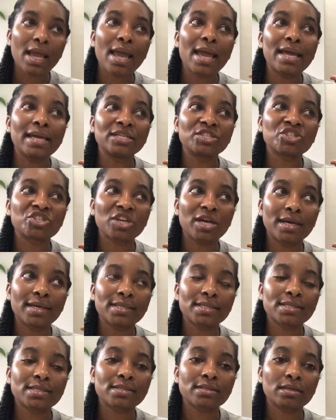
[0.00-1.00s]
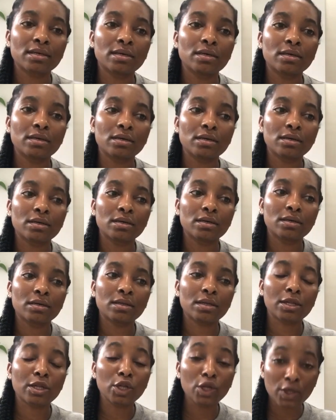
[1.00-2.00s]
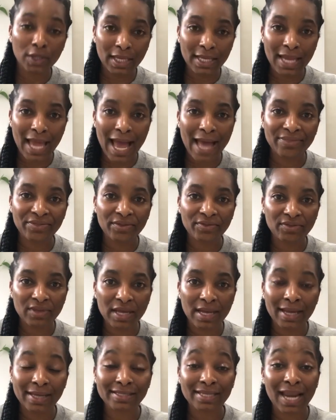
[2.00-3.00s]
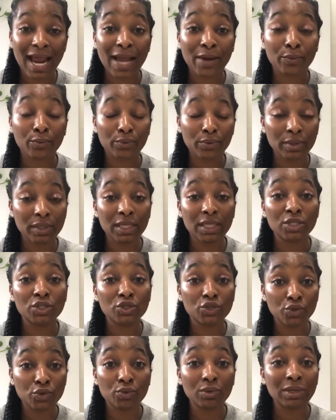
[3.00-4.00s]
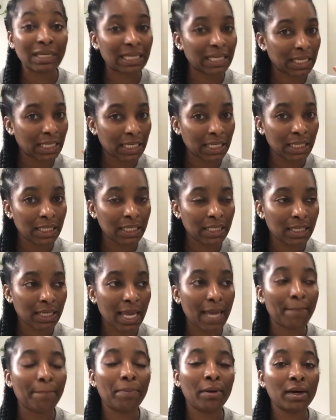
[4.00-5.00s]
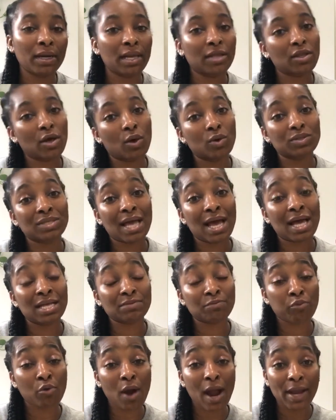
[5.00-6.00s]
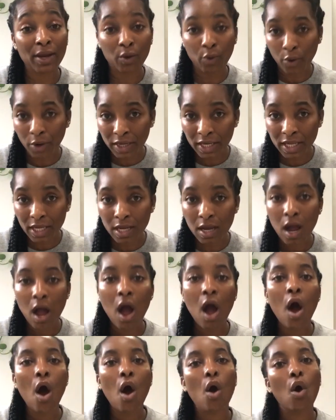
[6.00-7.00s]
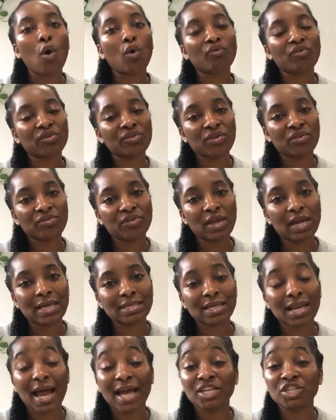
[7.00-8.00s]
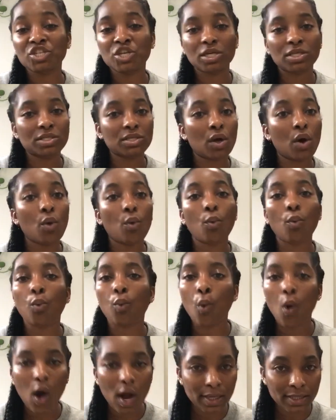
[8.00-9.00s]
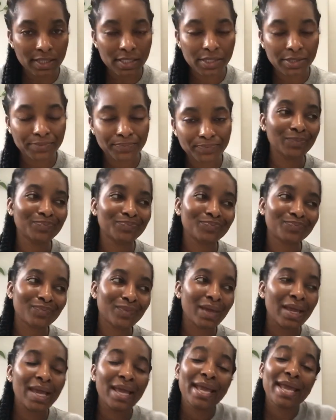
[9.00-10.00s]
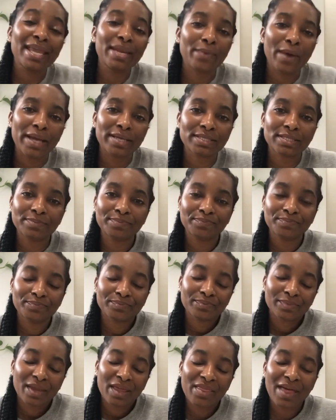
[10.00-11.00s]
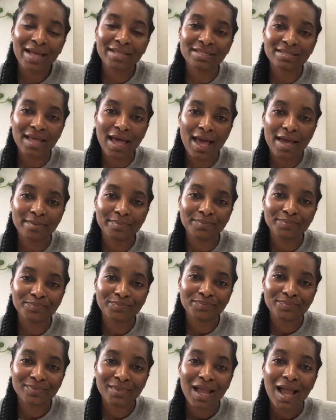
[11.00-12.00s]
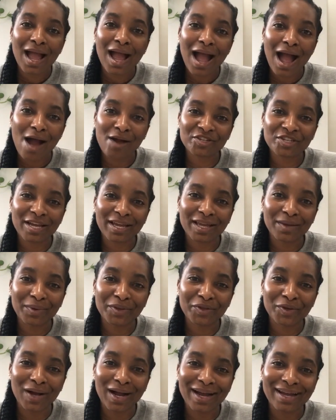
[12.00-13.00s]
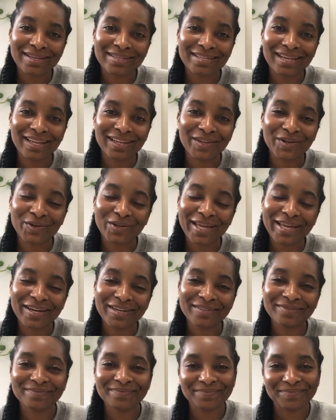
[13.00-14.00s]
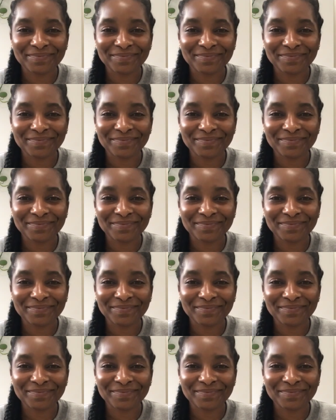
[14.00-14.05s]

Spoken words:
and just looking at the things that I really do need and putting those as priority over the things that I just want. Anyways, that's that. I'll check in with you guys a little later.